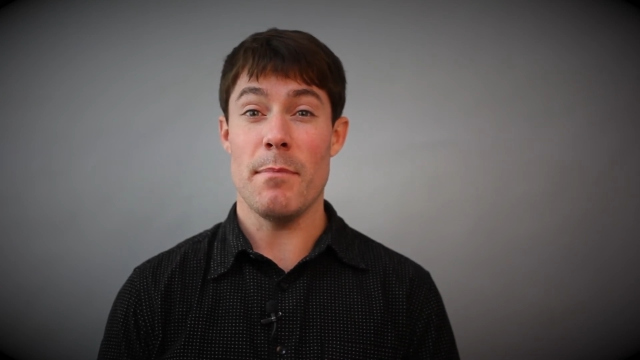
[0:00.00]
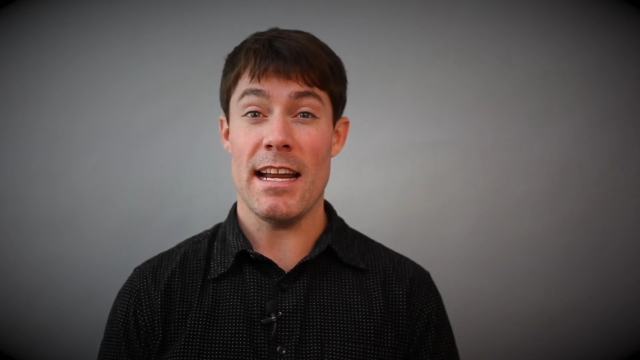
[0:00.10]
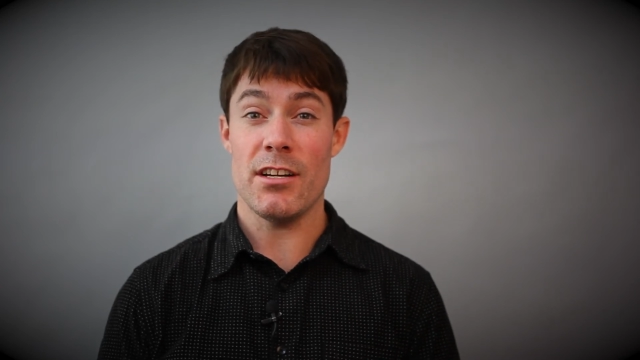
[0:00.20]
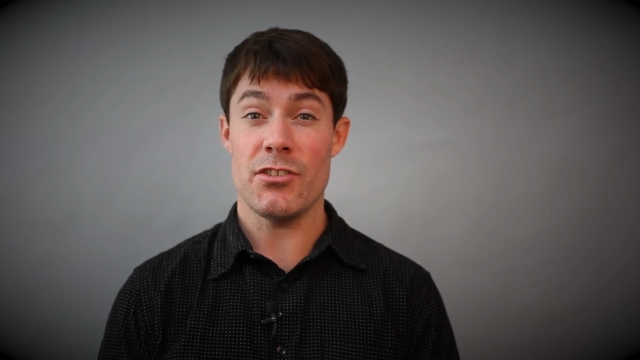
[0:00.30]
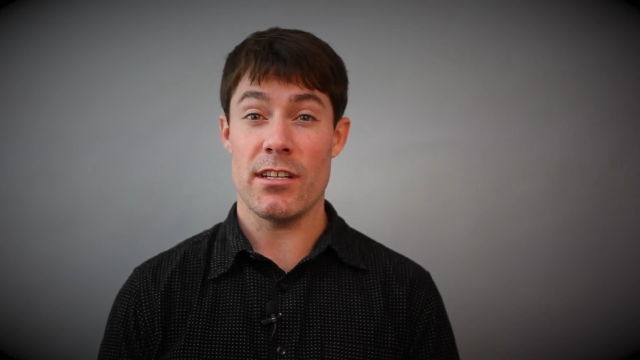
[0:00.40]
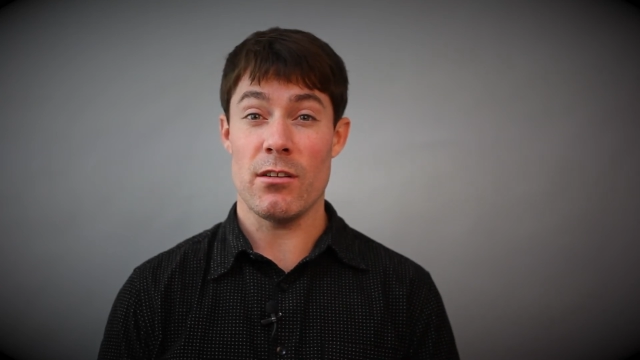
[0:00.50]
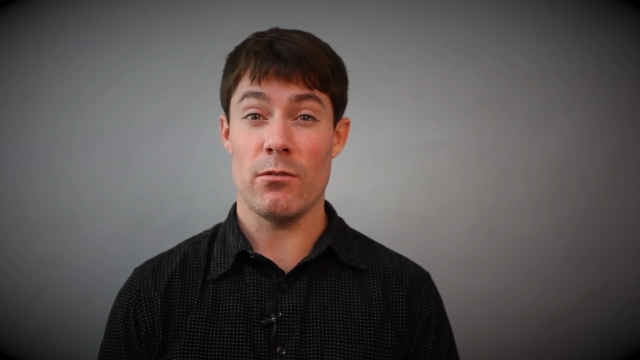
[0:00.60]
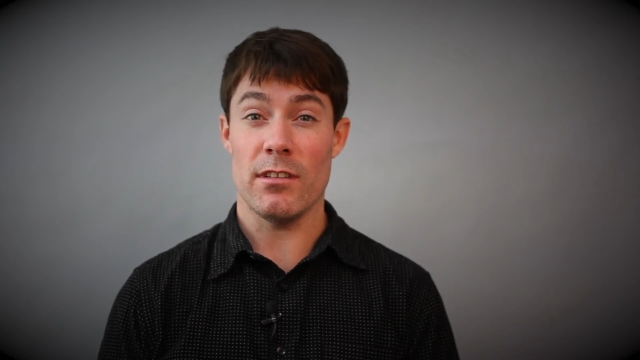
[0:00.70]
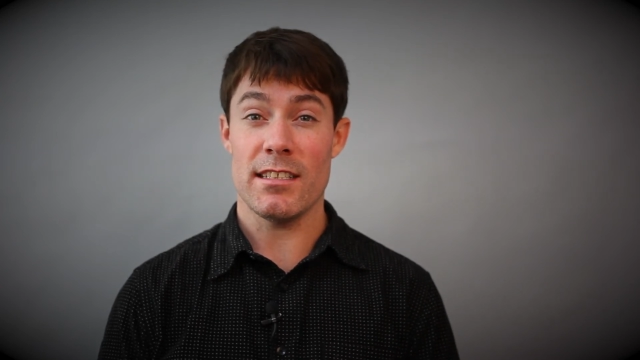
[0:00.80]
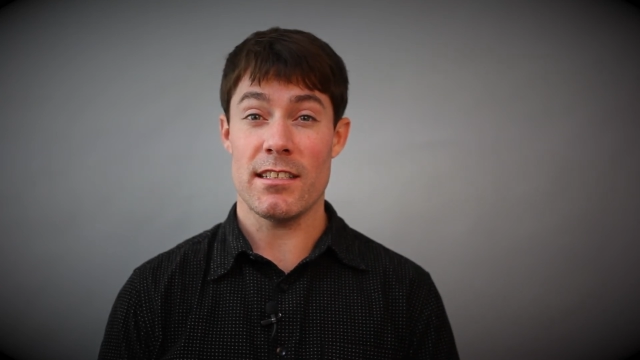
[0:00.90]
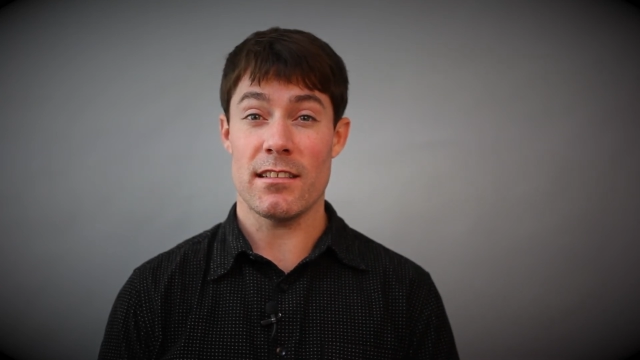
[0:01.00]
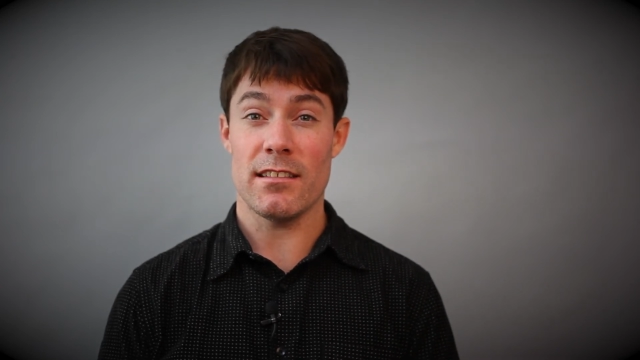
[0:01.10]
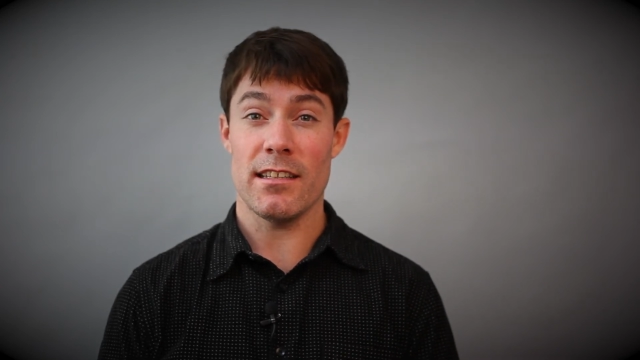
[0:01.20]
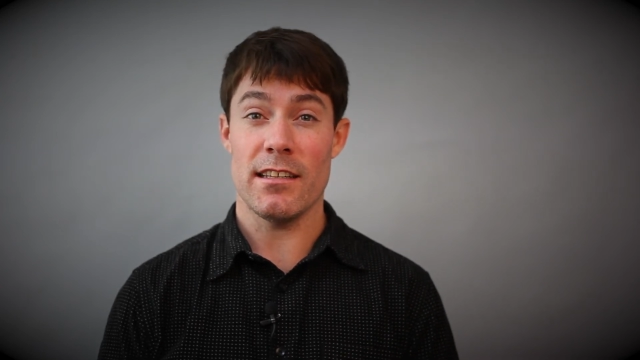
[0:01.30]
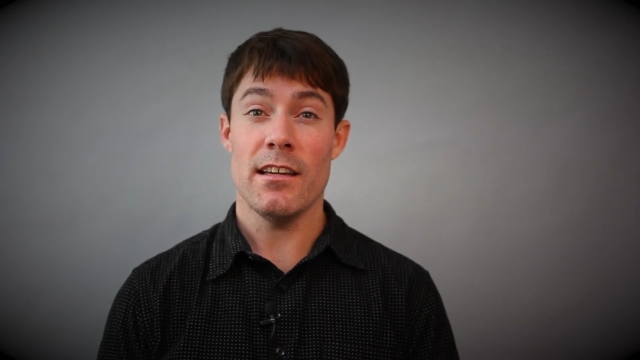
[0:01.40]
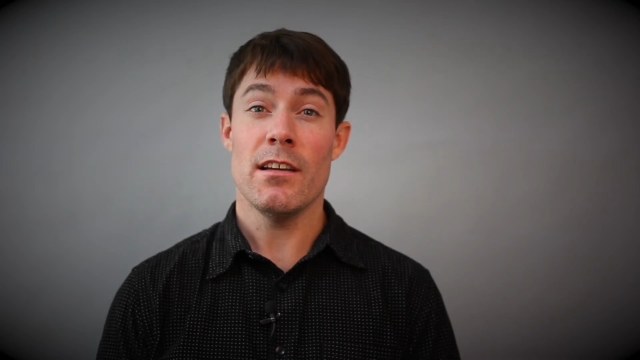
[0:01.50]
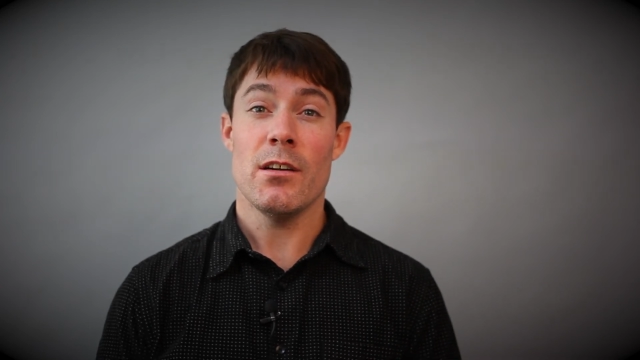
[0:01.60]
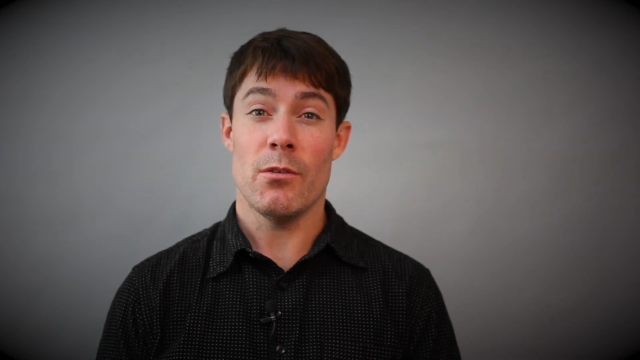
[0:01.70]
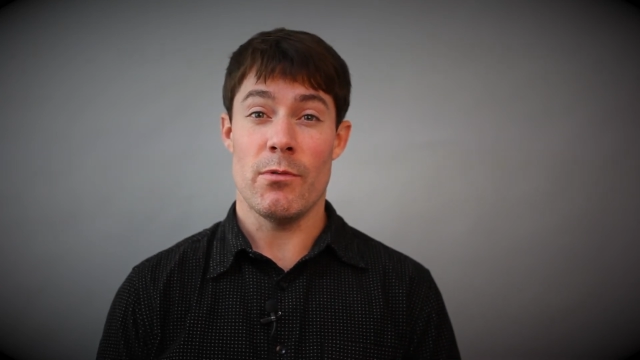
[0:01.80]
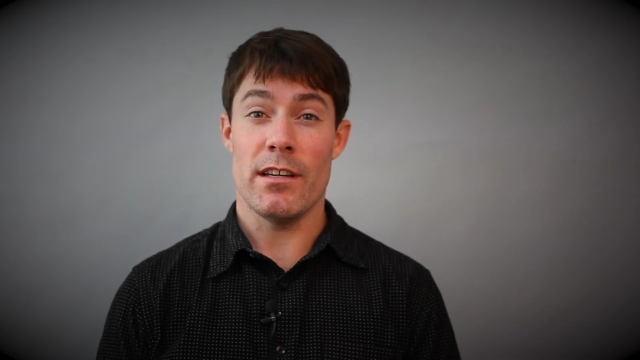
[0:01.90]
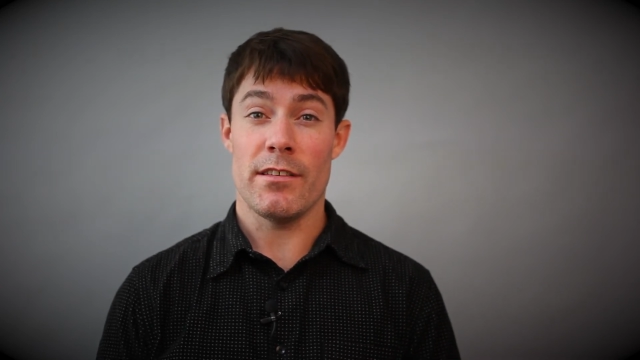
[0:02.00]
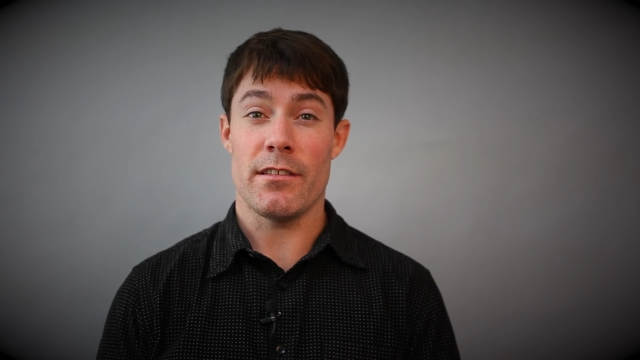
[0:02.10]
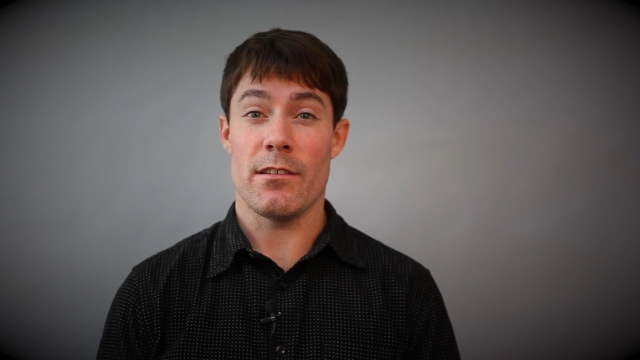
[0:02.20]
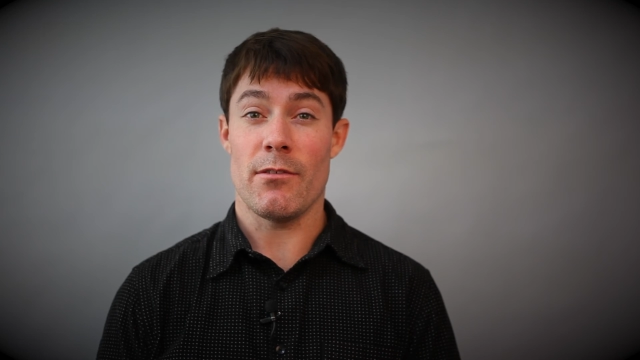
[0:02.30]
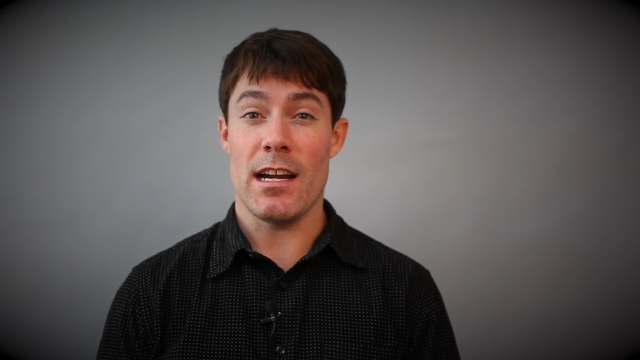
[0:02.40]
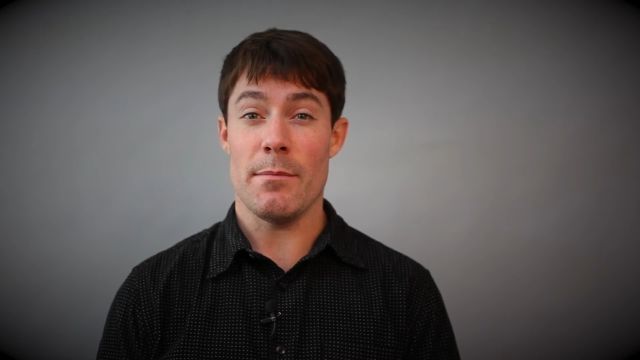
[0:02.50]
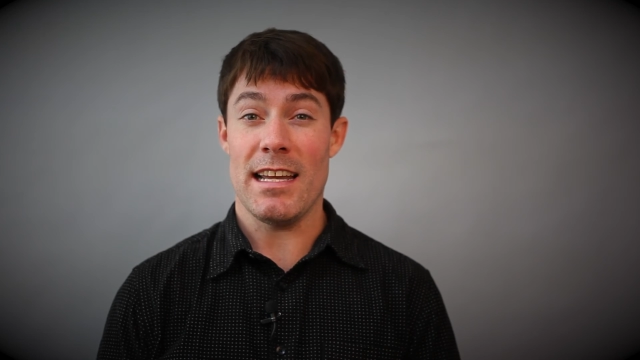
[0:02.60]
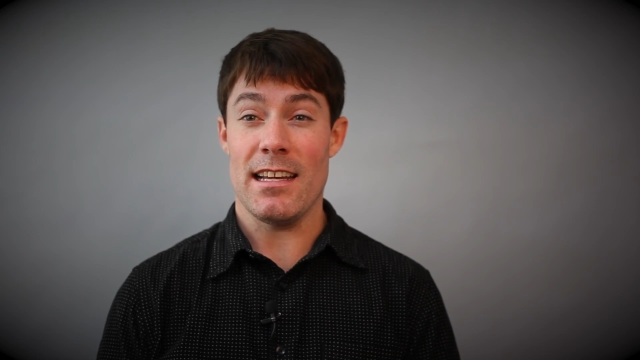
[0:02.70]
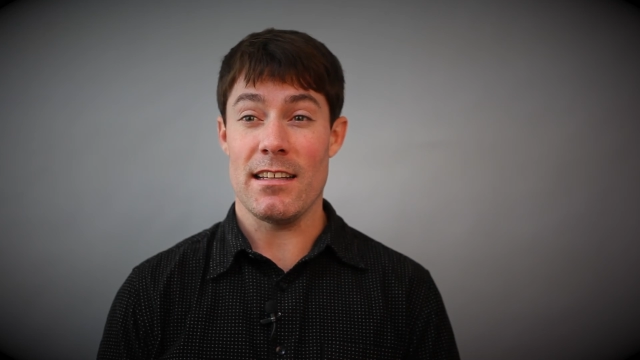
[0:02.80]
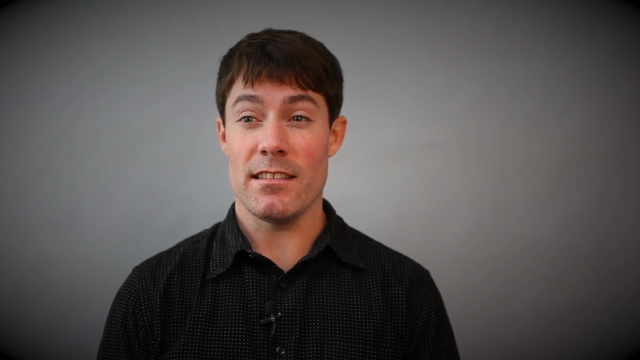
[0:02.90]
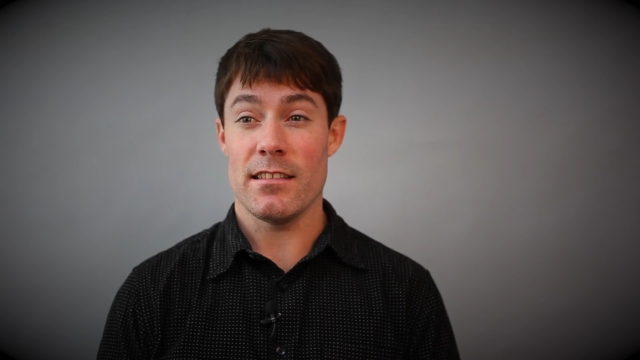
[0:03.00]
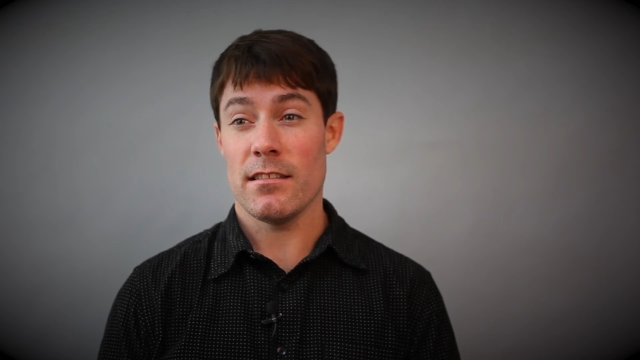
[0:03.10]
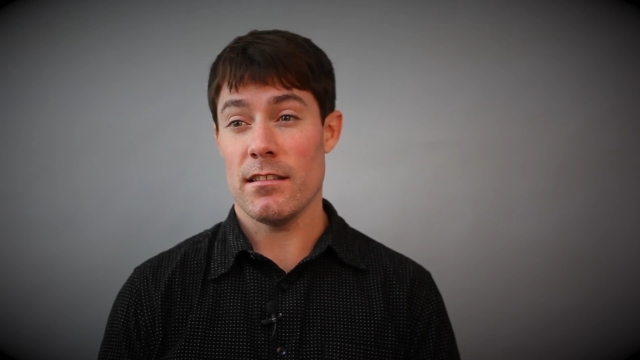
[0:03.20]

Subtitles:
managing holistically with Graham Hand.